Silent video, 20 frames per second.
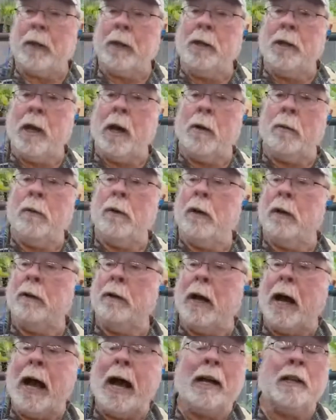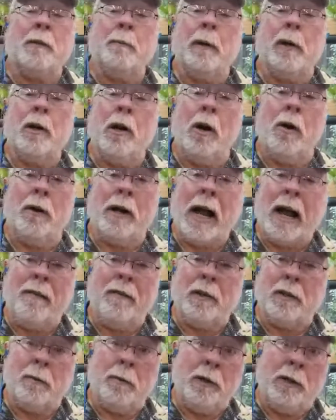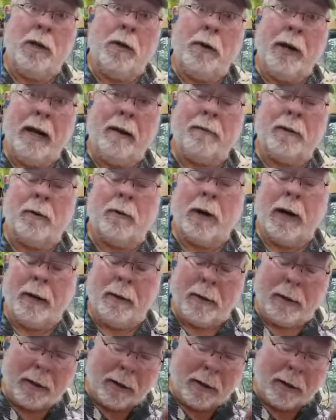you know, Osmocote, obviously you don't have to write